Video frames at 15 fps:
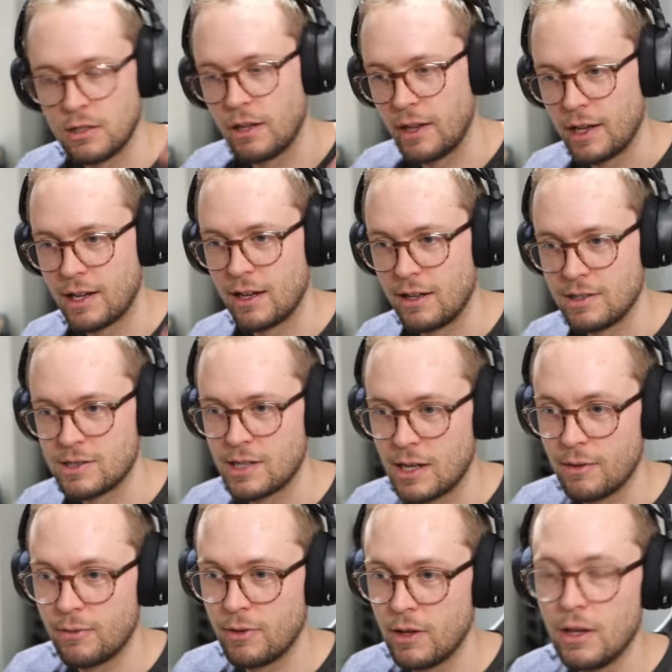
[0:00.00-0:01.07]
that kind of
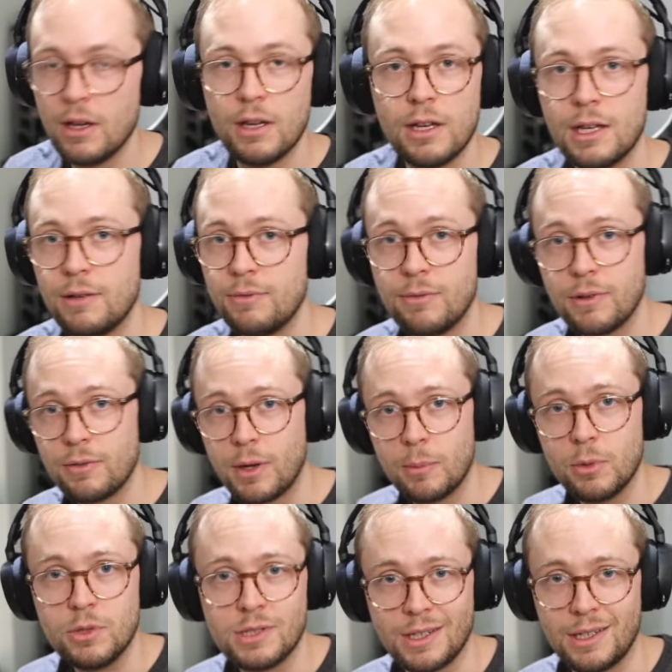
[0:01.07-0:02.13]
stuff. If, if I'm
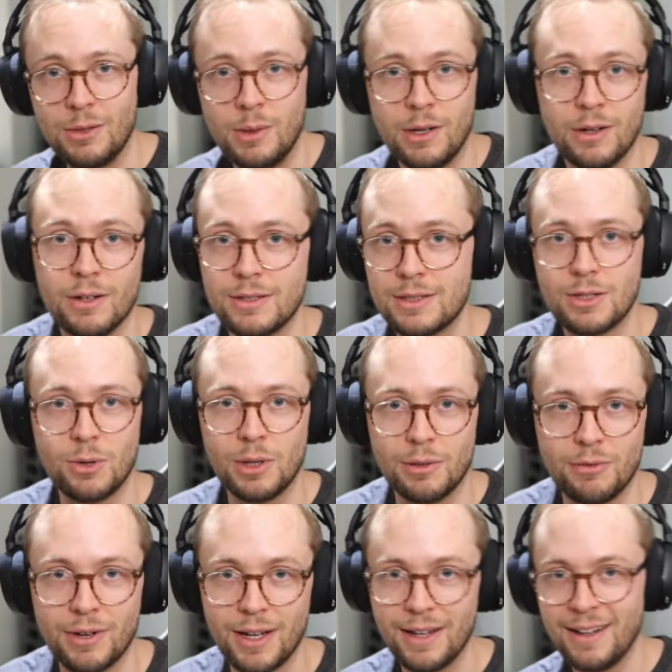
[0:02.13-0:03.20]
losing you here, it's totally fine.